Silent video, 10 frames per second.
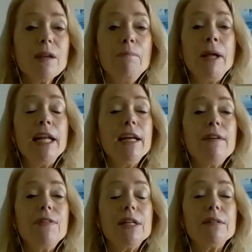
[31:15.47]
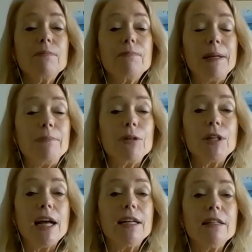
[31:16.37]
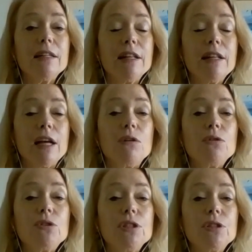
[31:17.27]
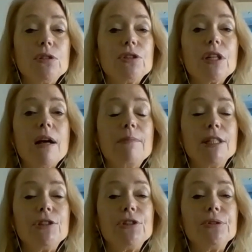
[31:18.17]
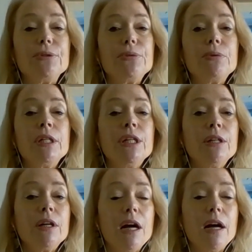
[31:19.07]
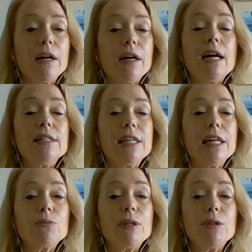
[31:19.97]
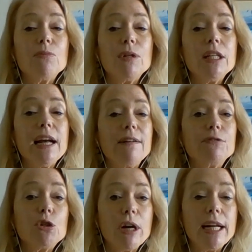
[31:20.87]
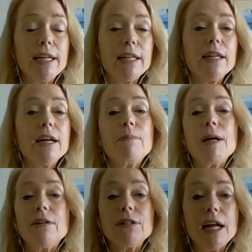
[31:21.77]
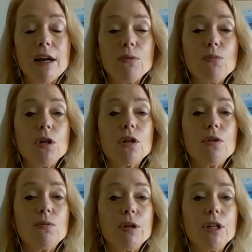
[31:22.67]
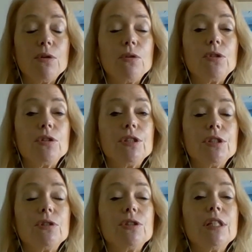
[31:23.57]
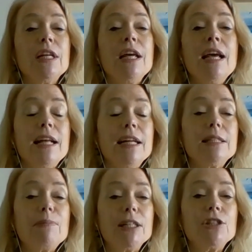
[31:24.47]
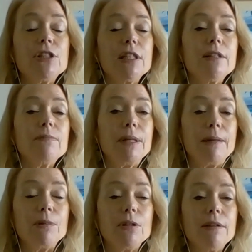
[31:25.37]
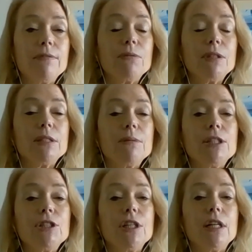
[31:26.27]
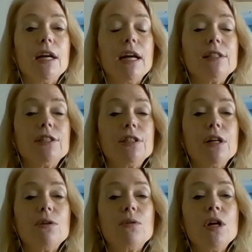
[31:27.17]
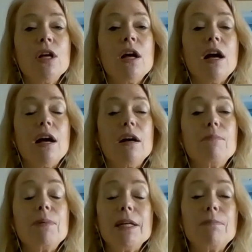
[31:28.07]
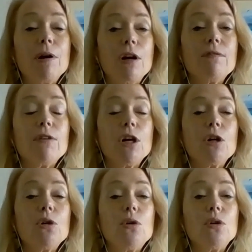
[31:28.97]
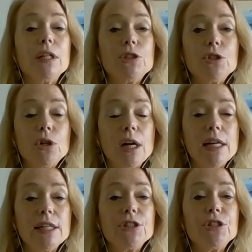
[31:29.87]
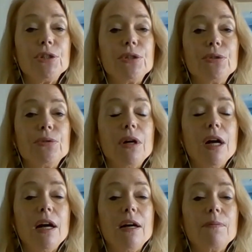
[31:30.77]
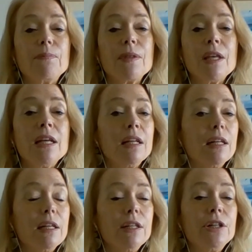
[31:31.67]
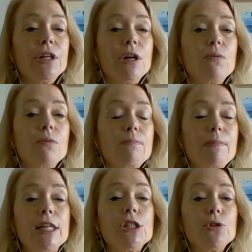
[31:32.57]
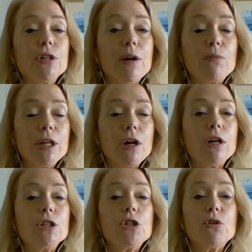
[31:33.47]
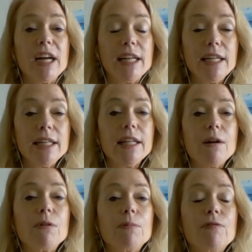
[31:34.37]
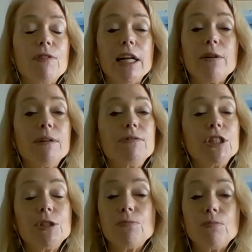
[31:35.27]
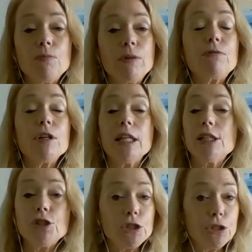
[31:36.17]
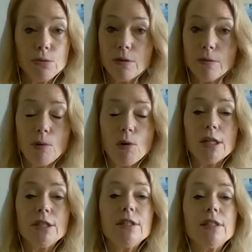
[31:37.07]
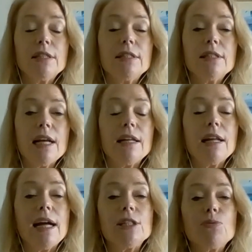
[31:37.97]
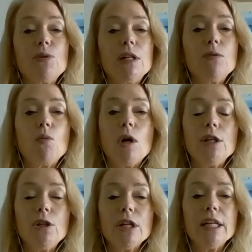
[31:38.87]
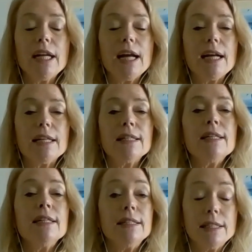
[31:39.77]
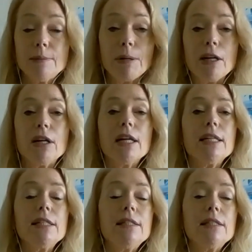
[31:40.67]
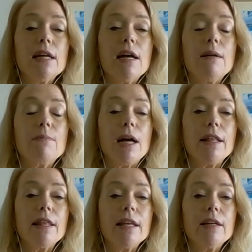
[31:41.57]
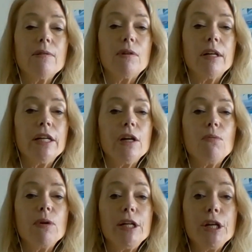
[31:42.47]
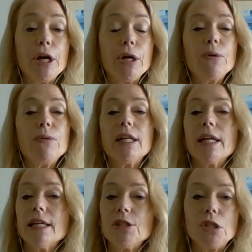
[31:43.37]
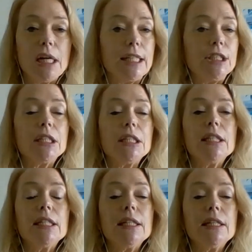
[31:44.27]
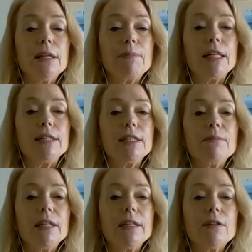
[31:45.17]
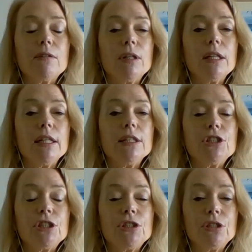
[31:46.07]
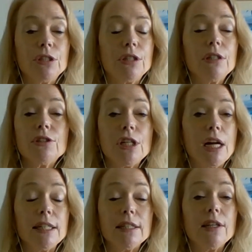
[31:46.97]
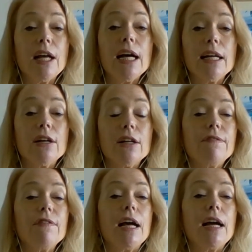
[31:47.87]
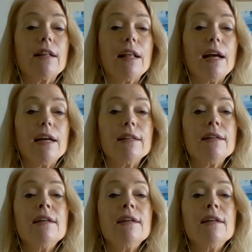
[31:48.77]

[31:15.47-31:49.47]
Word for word: many of the people that that older adults come into uh, contact with really have training about how to work with older adults and especially people living with dementia and so a uh, big part of our goal is trying to um, you know make sure that we are training that we're providing we've just we've released two reports since that last one one looking at disparities um, i think you know, we know, and again, tragically, the pandemic really sh- shined a light on the fact that